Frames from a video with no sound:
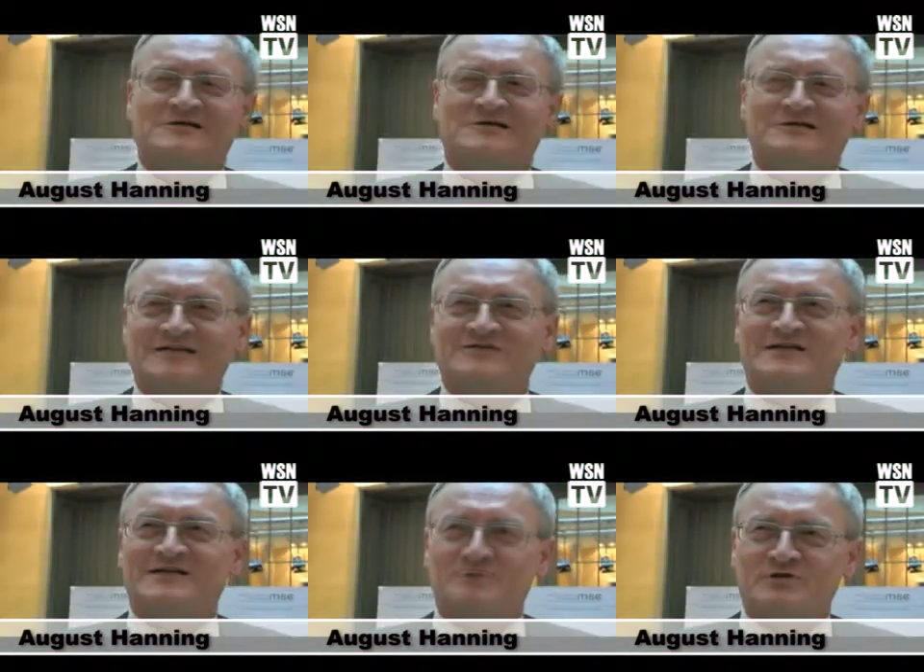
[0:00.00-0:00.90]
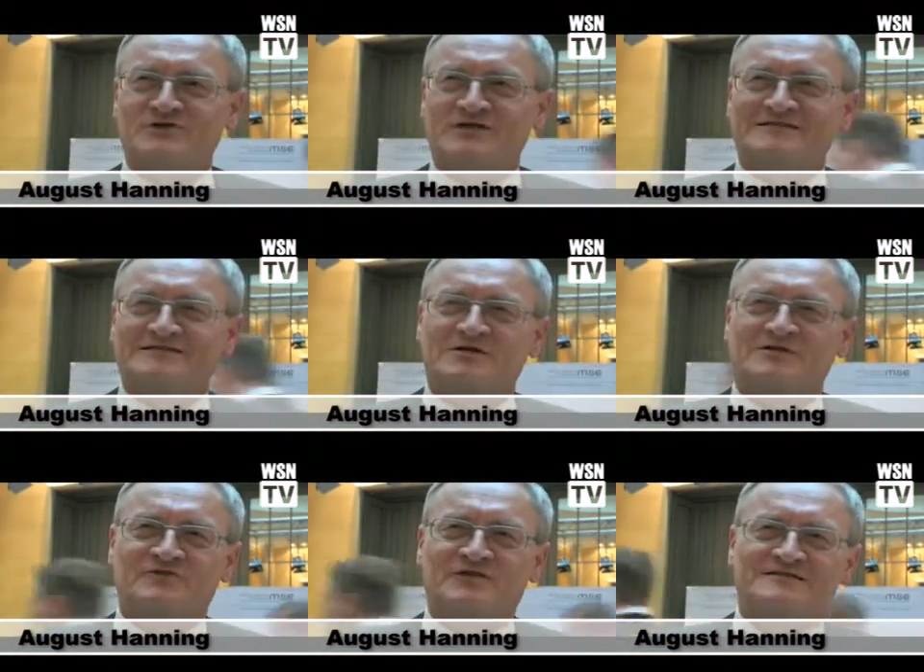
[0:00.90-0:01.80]
Yes, we appreciate the
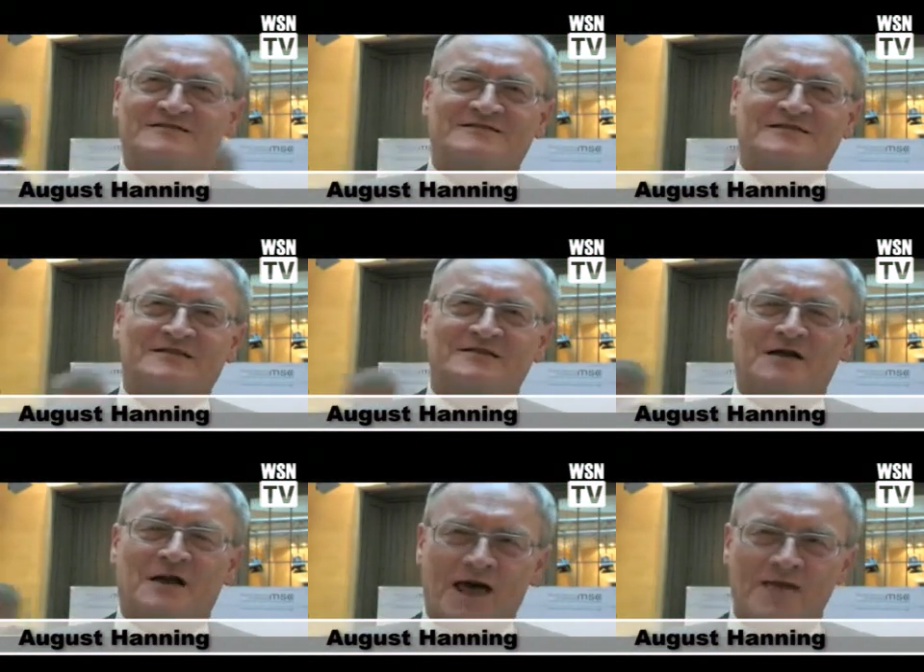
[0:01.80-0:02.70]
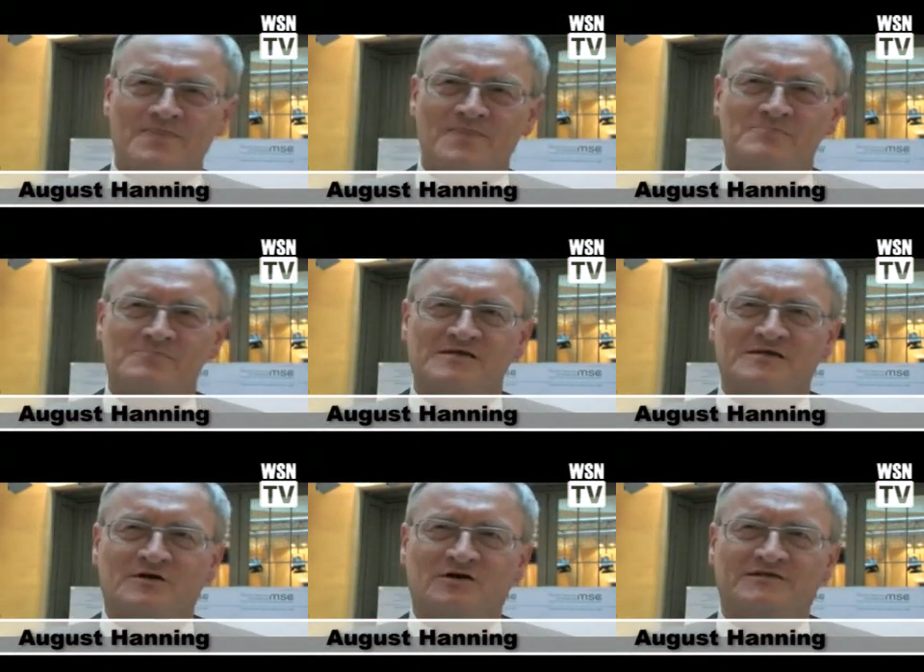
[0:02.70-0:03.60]
conference in London
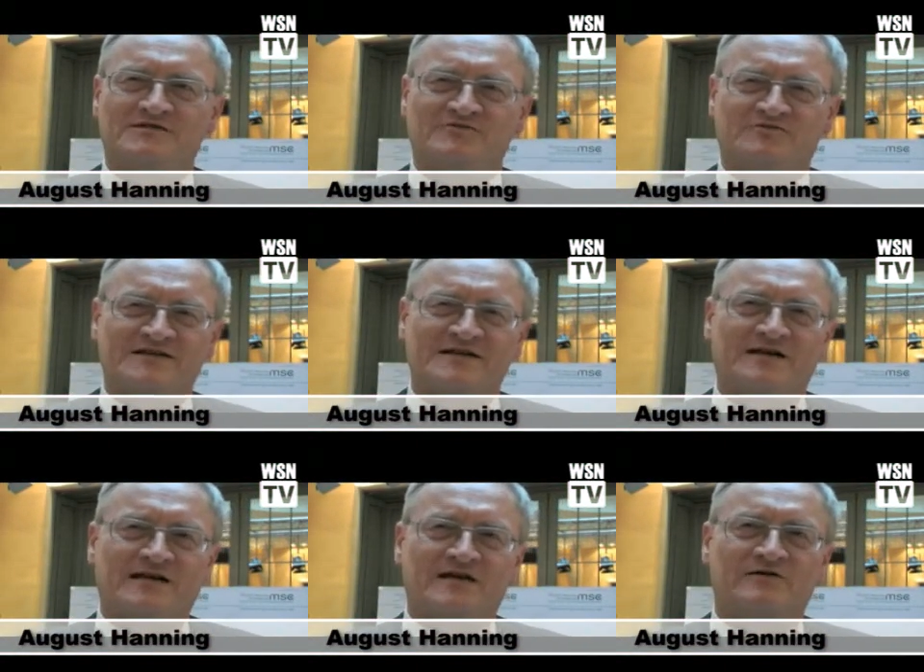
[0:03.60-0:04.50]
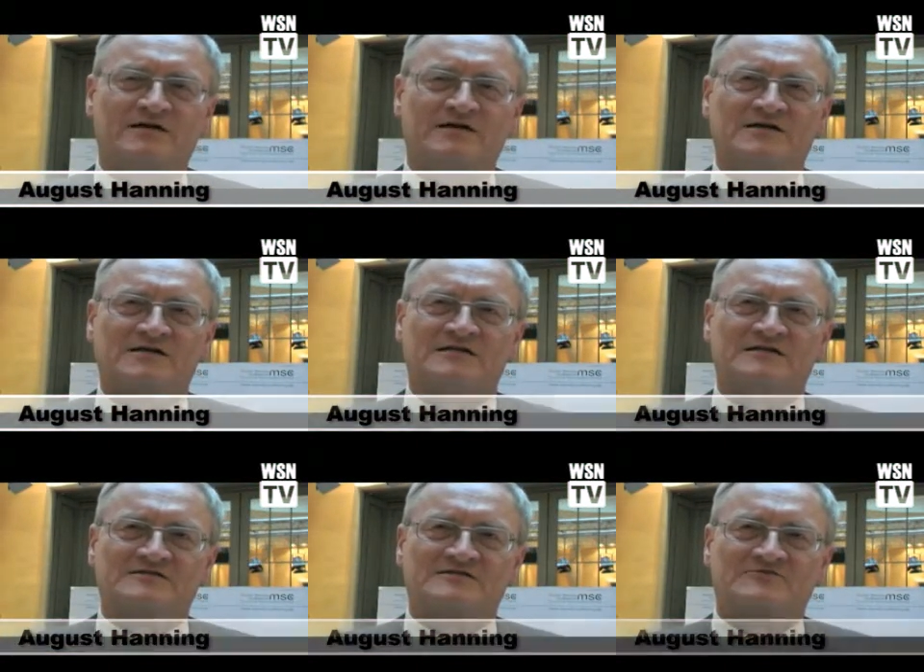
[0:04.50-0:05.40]
because the FATA area
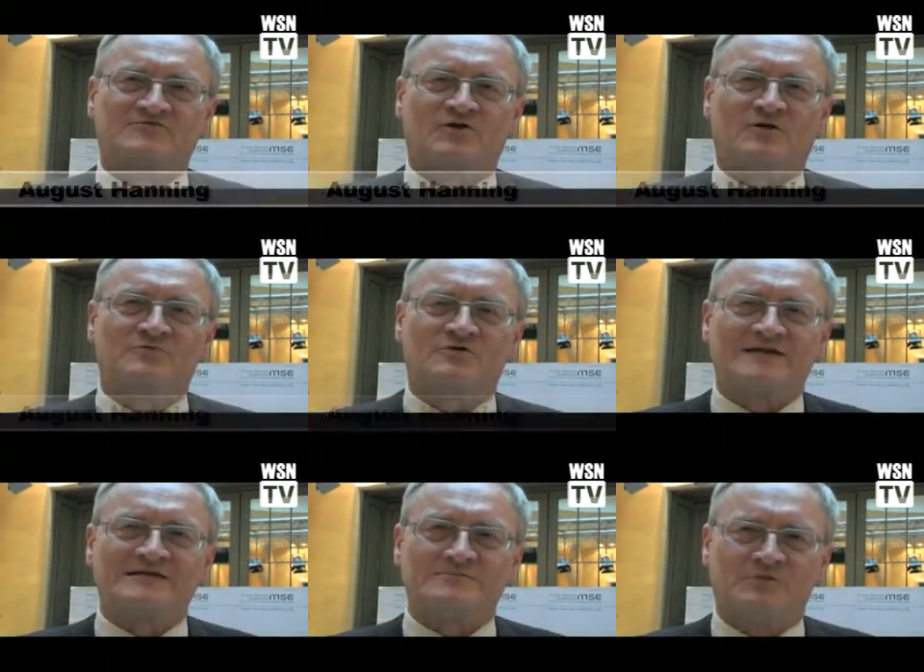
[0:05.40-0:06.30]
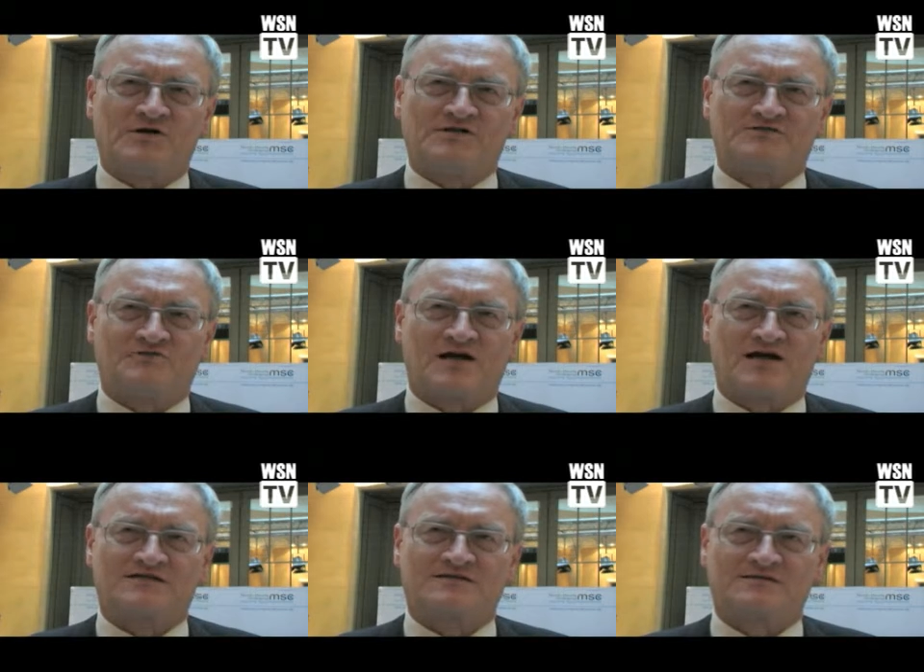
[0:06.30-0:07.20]
is from great importance for
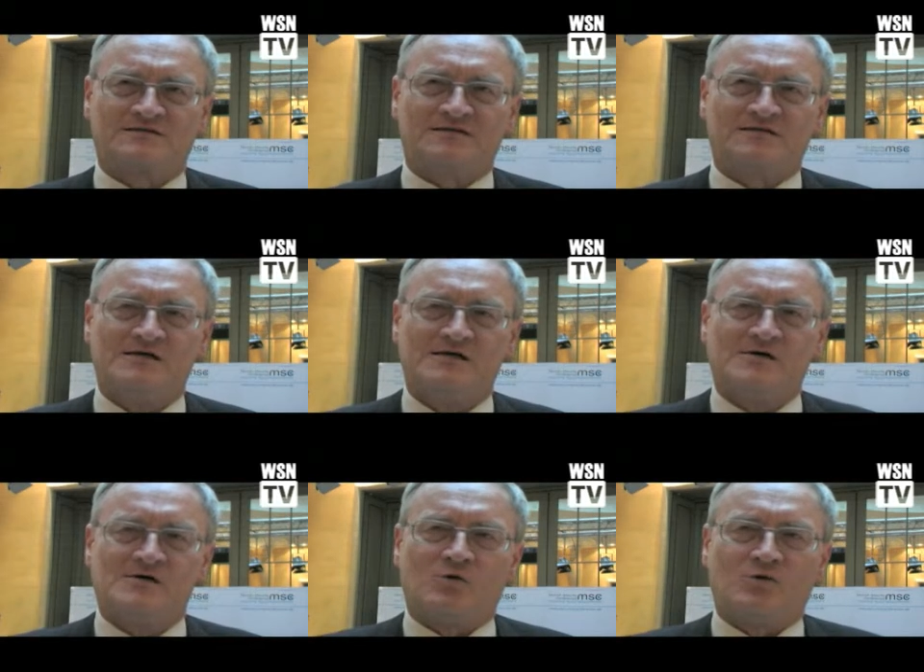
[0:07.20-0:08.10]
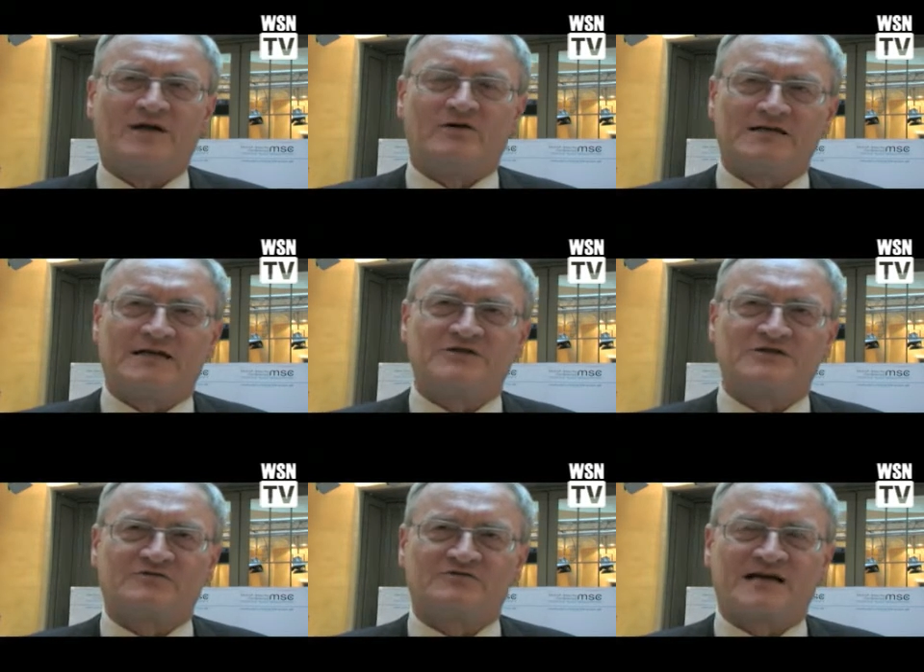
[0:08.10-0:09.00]
us. We are engaged
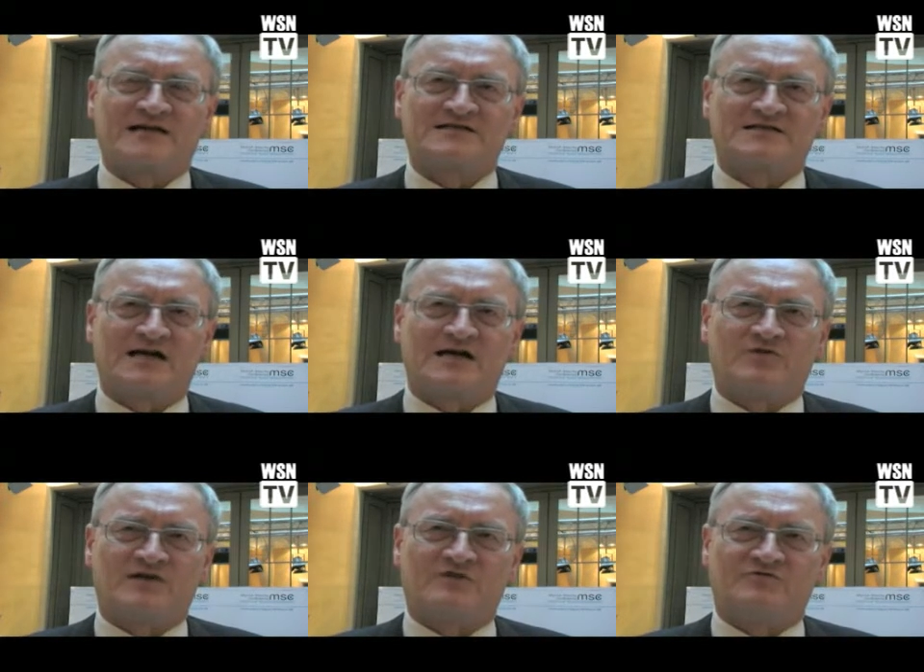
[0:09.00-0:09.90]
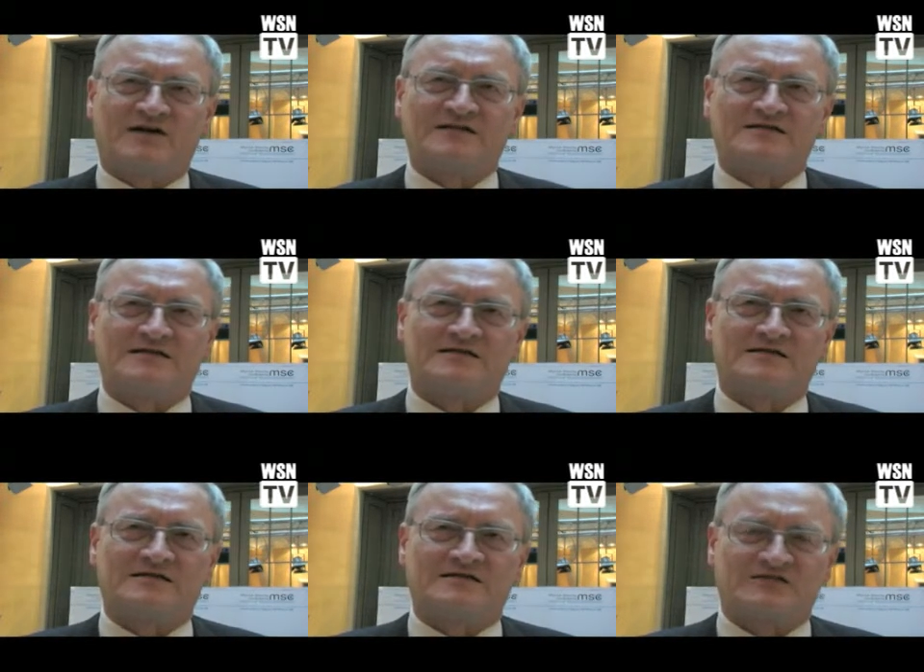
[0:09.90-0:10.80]
in Afghanistan, we are
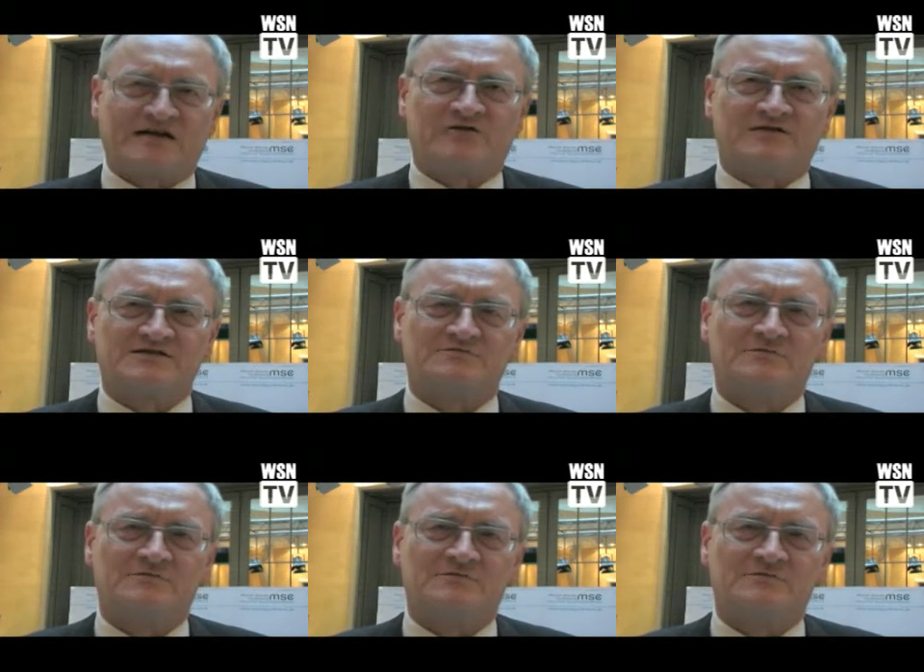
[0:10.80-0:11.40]
fighting terrorism,